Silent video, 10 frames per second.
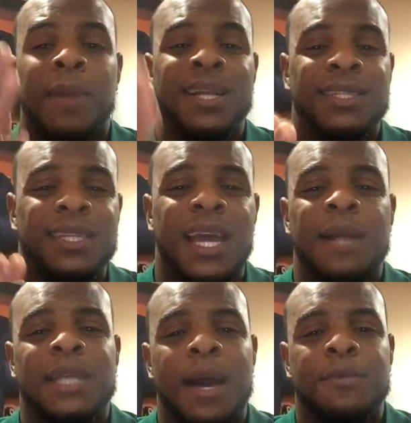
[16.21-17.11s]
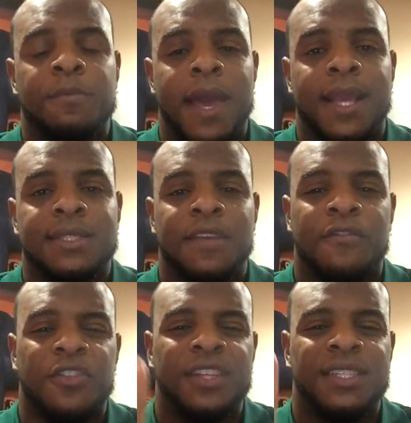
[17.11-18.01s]
by GI Jobs magazine
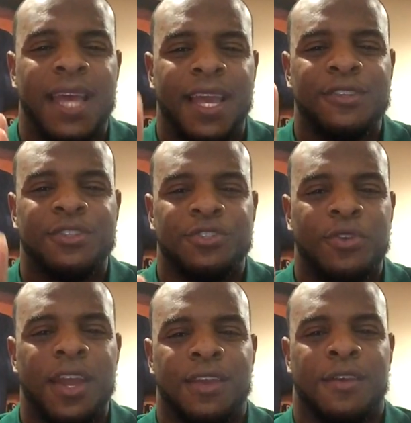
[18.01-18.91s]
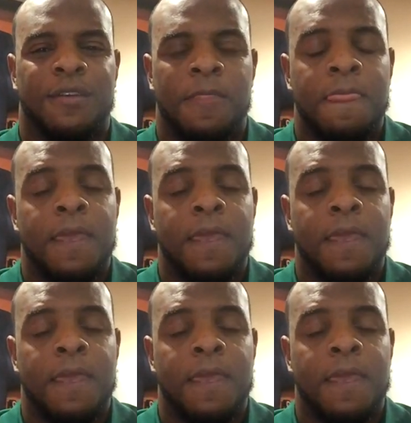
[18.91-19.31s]
for the second straight year.